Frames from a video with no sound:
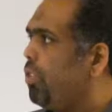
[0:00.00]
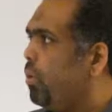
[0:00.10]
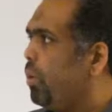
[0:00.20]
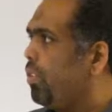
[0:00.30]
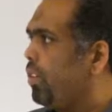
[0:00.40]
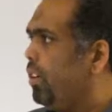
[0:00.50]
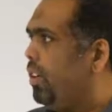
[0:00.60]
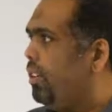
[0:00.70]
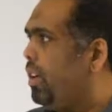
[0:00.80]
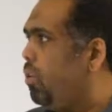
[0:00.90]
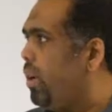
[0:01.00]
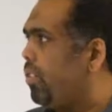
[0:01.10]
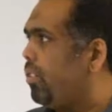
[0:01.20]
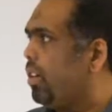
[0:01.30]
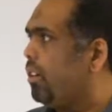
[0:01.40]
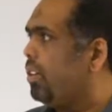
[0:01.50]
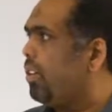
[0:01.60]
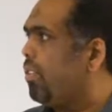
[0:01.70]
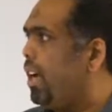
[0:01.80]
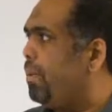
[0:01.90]
is the western
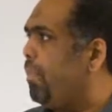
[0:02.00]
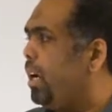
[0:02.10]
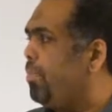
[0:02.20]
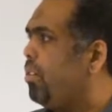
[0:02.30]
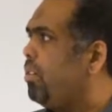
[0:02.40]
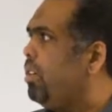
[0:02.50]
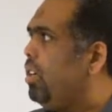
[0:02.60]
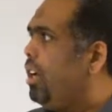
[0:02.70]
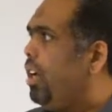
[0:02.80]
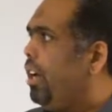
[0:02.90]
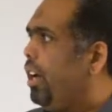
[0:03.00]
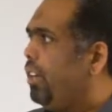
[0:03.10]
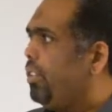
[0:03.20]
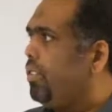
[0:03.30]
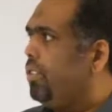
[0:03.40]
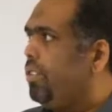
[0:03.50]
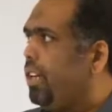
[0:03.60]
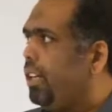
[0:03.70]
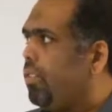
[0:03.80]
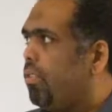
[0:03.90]
sandpiper,
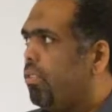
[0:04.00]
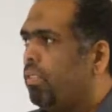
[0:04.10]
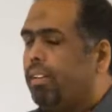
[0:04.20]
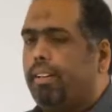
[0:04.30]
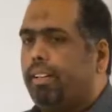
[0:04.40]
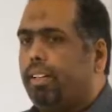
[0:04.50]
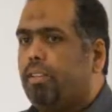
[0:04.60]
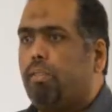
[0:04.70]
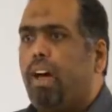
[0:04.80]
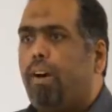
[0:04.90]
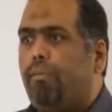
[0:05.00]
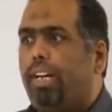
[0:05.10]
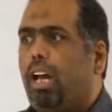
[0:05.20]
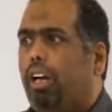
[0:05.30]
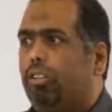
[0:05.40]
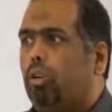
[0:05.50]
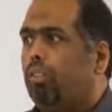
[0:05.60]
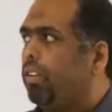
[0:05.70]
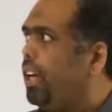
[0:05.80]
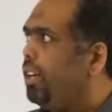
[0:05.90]
it is very high
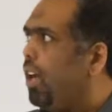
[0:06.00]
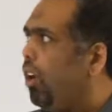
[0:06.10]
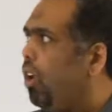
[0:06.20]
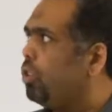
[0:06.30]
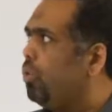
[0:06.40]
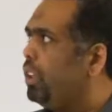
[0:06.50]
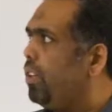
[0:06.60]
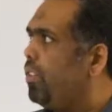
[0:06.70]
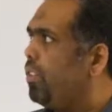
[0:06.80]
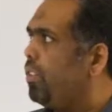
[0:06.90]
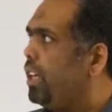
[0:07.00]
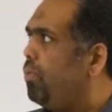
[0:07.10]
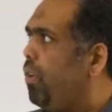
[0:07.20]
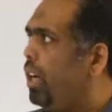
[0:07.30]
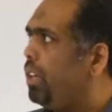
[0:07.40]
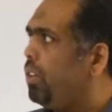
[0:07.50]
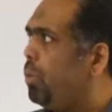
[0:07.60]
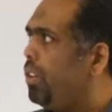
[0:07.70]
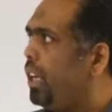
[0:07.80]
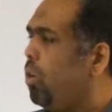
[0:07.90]
toxic, and a lot of it is, they find
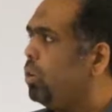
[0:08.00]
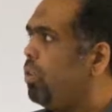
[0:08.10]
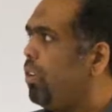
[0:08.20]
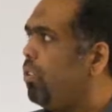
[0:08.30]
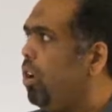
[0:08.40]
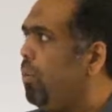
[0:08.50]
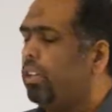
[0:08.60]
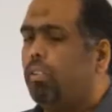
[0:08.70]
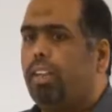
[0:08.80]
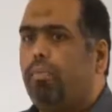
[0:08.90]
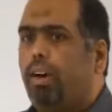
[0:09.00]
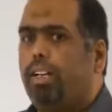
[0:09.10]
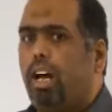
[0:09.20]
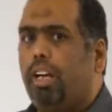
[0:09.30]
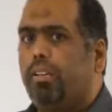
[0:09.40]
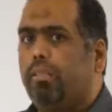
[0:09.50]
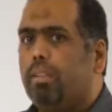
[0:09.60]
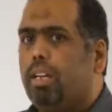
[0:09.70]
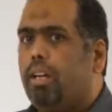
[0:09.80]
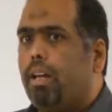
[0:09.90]
when they go to the stomach, they find high
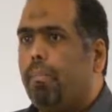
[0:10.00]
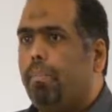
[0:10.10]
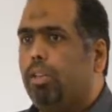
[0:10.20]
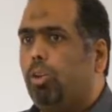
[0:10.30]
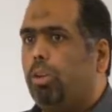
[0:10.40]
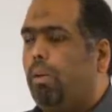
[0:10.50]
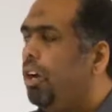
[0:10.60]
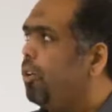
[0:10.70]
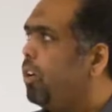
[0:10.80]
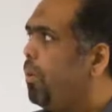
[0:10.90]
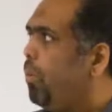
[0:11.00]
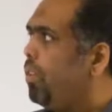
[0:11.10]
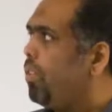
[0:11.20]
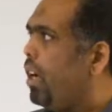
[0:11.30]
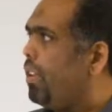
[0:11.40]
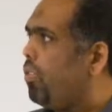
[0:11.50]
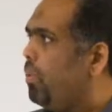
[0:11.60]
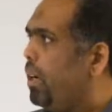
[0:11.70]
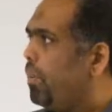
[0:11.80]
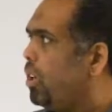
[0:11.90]
petroleum hydrocarbon inside the
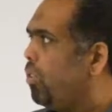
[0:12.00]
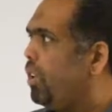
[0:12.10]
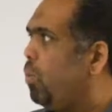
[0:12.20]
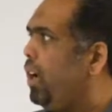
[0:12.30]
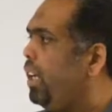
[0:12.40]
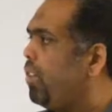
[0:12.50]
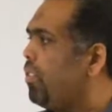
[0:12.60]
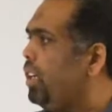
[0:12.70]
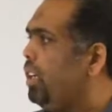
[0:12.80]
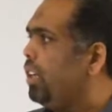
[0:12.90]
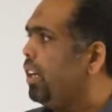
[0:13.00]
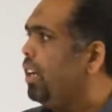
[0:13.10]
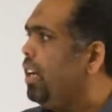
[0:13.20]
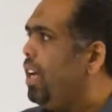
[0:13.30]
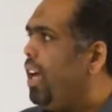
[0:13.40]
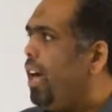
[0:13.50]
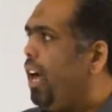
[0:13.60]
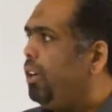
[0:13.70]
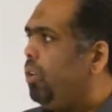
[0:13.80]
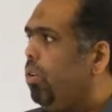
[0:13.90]
stomach because the way it is eating.
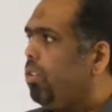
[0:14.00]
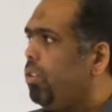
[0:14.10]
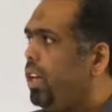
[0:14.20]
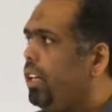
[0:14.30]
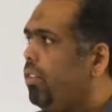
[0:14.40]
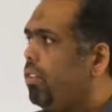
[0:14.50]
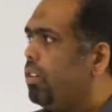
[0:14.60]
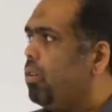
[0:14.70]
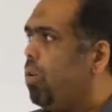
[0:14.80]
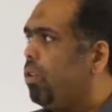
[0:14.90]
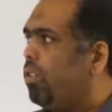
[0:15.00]
And also the Eastern